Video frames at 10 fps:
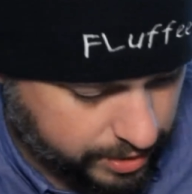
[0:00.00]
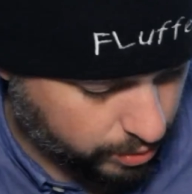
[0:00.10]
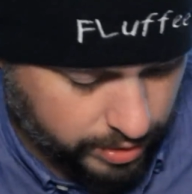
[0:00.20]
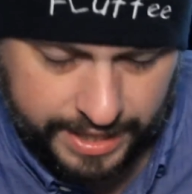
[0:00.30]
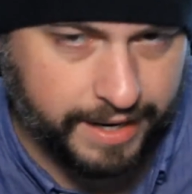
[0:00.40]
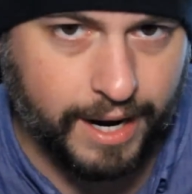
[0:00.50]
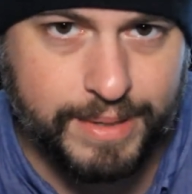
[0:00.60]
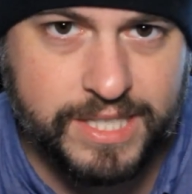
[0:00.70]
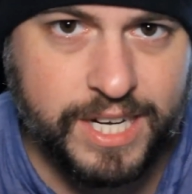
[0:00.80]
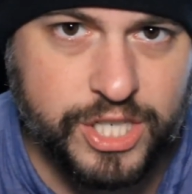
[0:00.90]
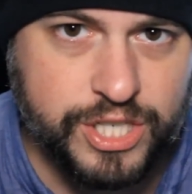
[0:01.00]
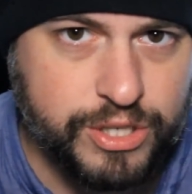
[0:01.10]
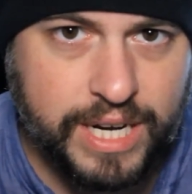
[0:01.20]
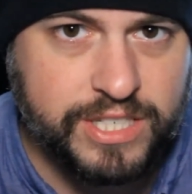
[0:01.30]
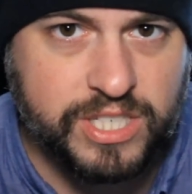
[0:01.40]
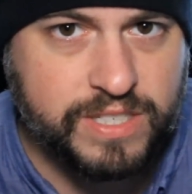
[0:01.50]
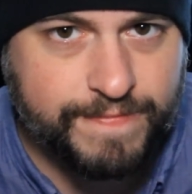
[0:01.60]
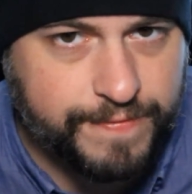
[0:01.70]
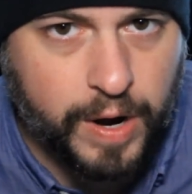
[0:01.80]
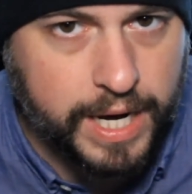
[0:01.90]
this whole, like, comment section, you guys
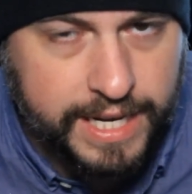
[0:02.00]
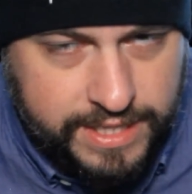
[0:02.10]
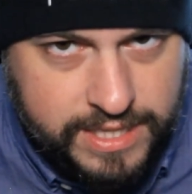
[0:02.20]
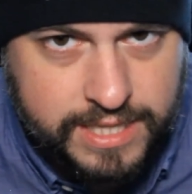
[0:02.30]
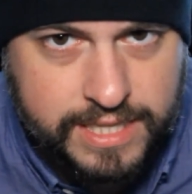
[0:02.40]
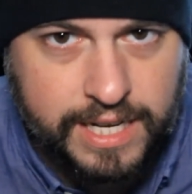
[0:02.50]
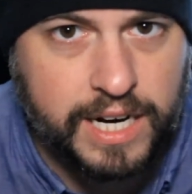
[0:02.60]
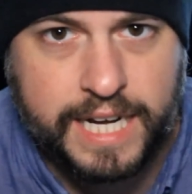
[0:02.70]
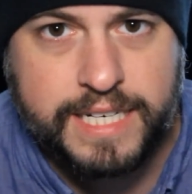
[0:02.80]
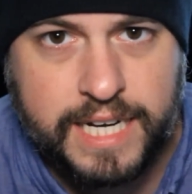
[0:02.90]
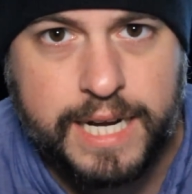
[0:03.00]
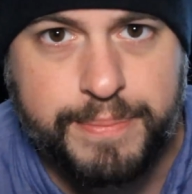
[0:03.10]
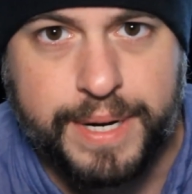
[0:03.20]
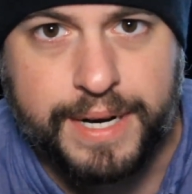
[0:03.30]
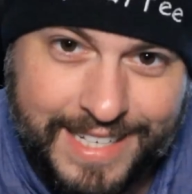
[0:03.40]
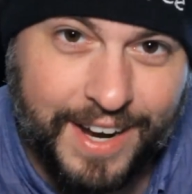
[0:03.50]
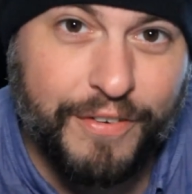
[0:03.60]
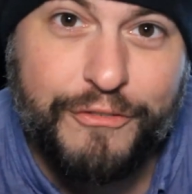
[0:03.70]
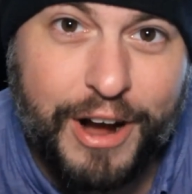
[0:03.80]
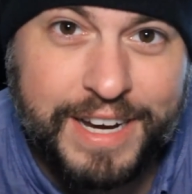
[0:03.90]
fucking suck at typing. It's
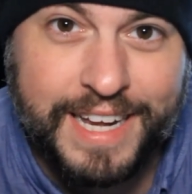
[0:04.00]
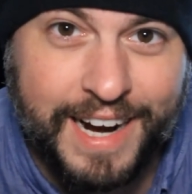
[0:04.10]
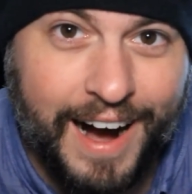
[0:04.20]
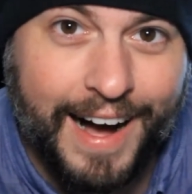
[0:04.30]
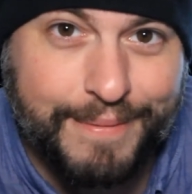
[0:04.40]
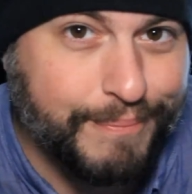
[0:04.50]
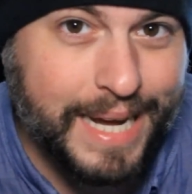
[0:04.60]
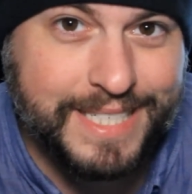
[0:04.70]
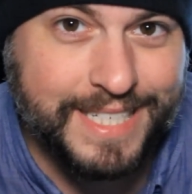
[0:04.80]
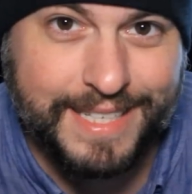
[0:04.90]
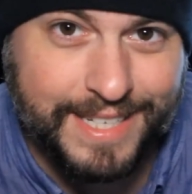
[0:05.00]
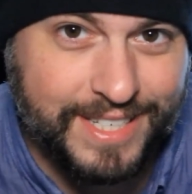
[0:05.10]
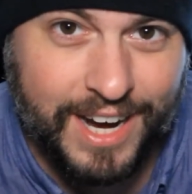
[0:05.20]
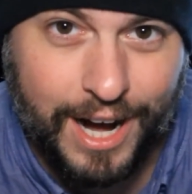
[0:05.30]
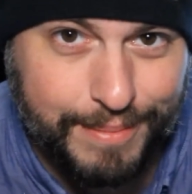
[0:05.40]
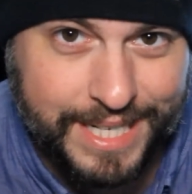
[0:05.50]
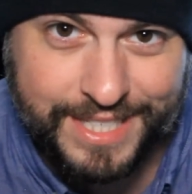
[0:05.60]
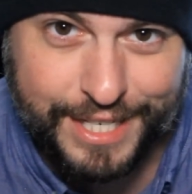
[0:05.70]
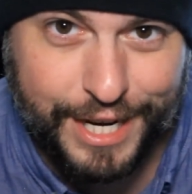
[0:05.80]
a fucking hot mess in this comment